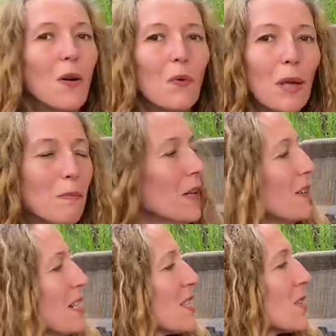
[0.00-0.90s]
When
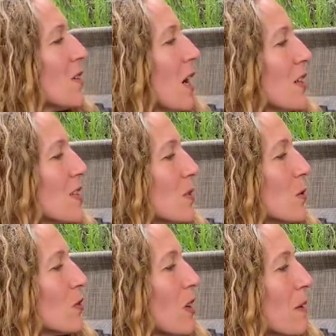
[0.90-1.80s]
Millie saw how slow
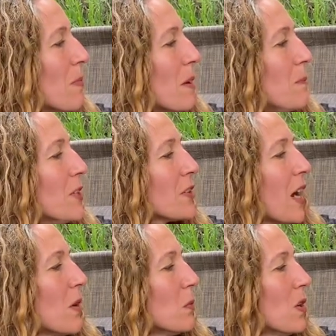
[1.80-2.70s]
Grandpa
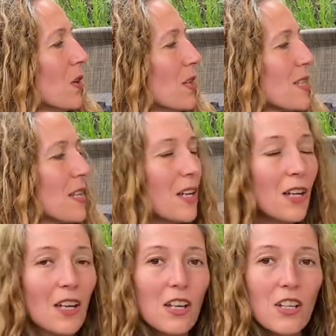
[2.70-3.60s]
Meerkat was,
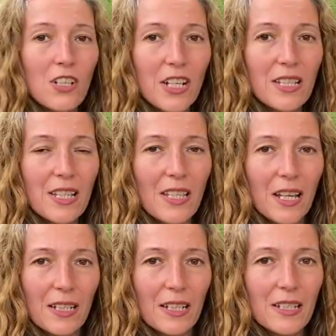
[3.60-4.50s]
she
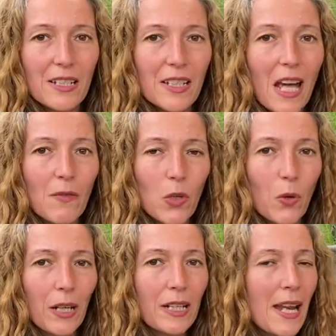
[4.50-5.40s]
decided to have a
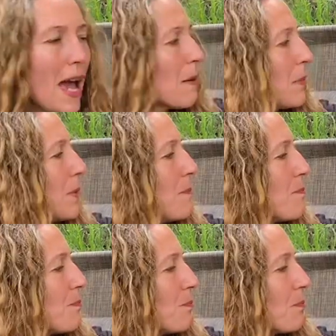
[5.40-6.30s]
quick nap.
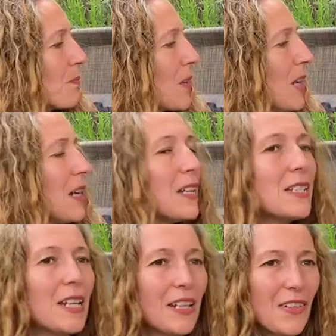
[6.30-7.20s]

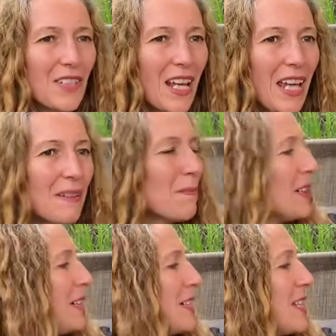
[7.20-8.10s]
"Take your time,"
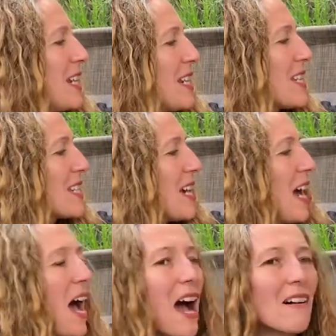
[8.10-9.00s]
Millie teased.
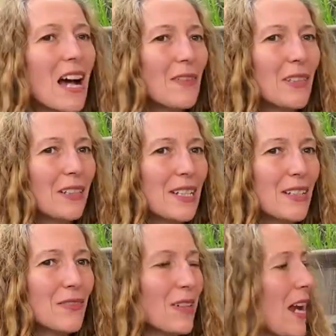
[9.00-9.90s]
"I'll have a
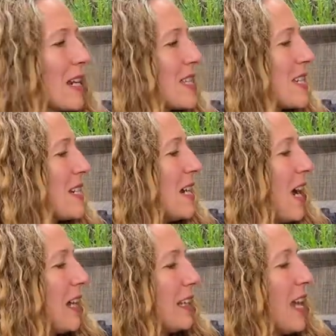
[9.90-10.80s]
little rest
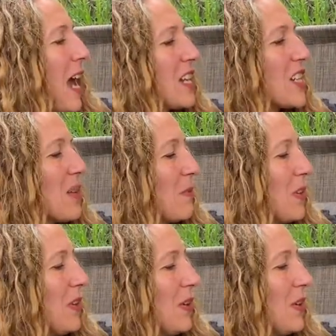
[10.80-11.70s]
and catch up
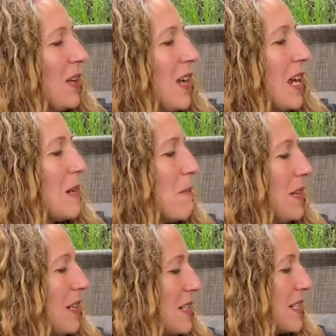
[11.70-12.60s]
with you in a
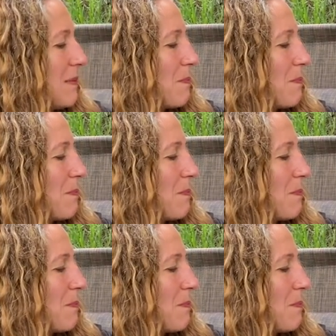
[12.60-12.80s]
minute."